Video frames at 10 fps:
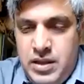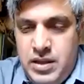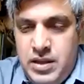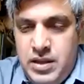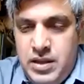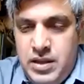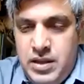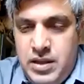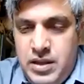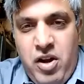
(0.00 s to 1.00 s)
this is a
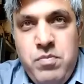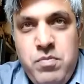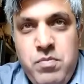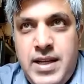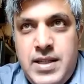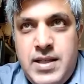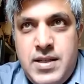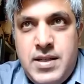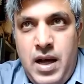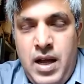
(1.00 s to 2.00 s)
very
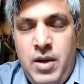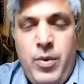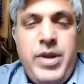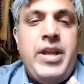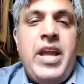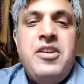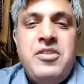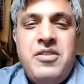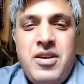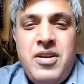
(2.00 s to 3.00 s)
complex, when you get into
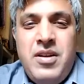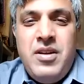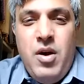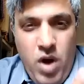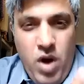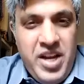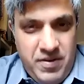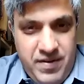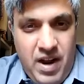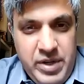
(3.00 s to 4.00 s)
the workings of
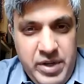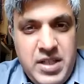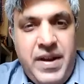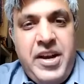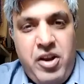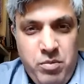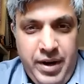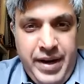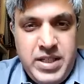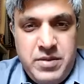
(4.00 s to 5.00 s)
government, it is very
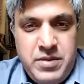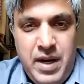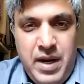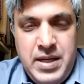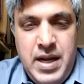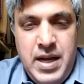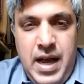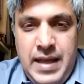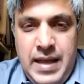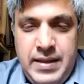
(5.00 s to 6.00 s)
complex. But I
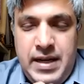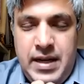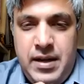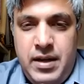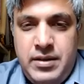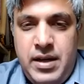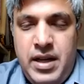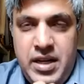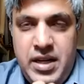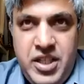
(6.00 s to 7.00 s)
think there are
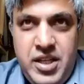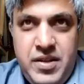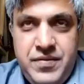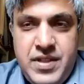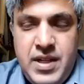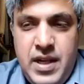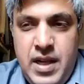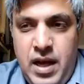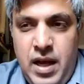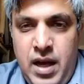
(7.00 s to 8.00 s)
initiatives
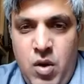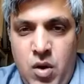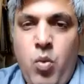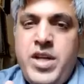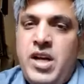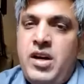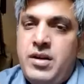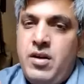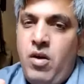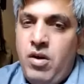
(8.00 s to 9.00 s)
which
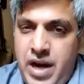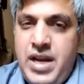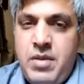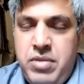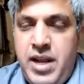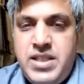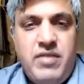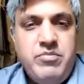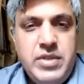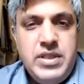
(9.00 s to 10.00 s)
are already in place,
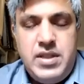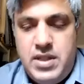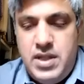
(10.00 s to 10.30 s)
government